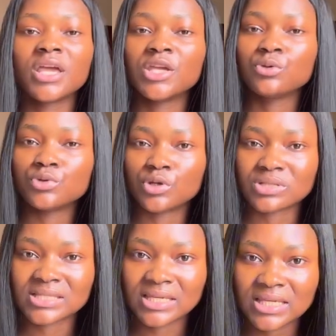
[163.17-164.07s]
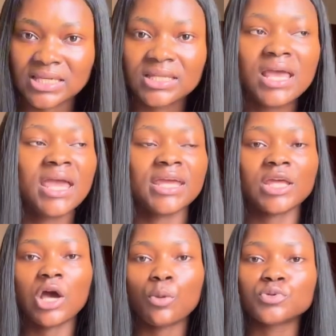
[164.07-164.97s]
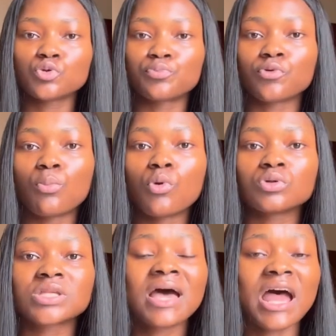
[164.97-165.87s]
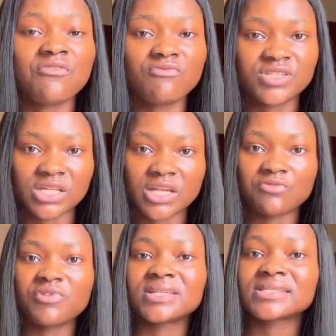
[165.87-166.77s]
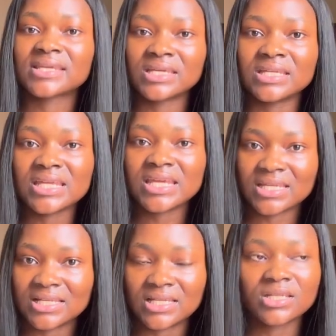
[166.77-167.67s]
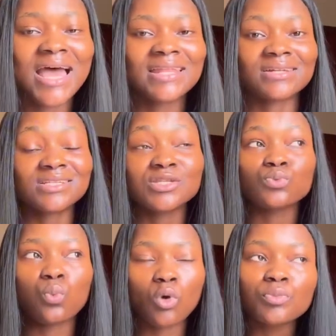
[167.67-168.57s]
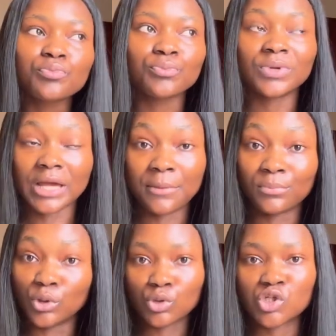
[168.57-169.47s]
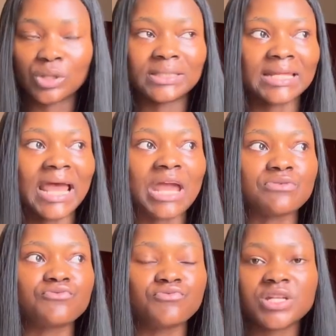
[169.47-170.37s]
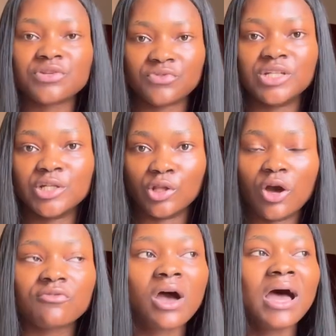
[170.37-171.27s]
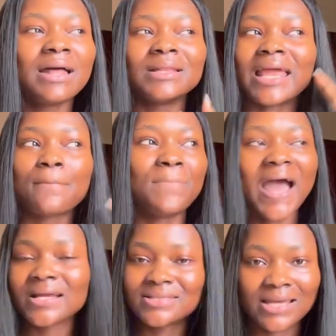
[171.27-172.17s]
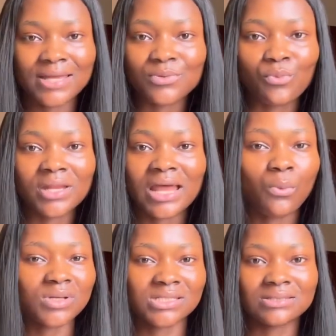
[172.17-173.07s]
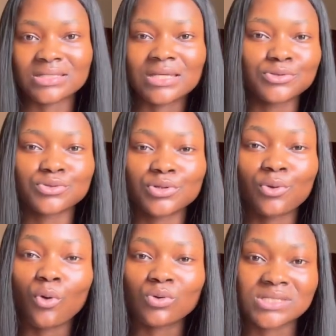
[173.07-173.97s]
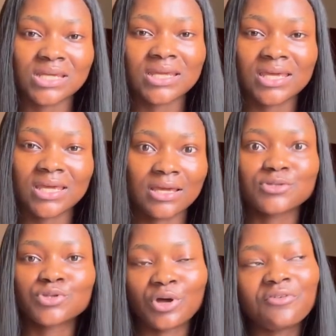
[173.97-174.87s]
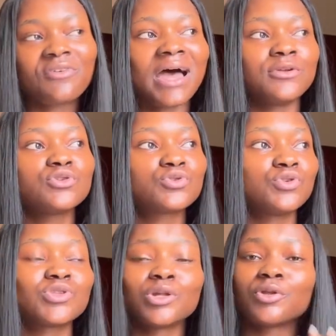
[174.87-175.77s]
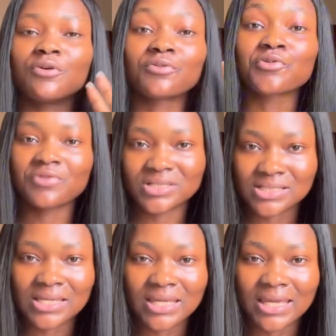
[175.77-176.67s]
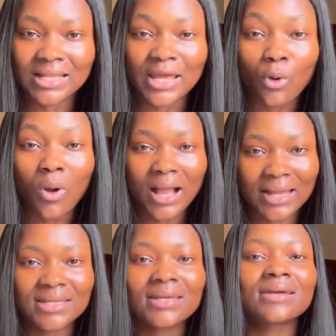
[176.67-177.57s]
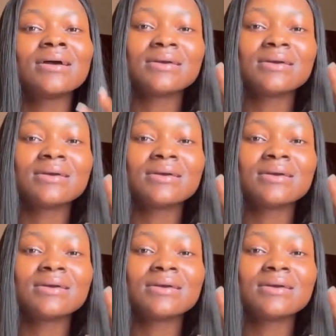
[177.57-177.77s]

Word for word: heal your skin it helps to promote and regenerate skin healing now this is one um, lotion that I really really love like back then when I wasn't into the old skincare stuff I used to use a lot of crazy skincare like organic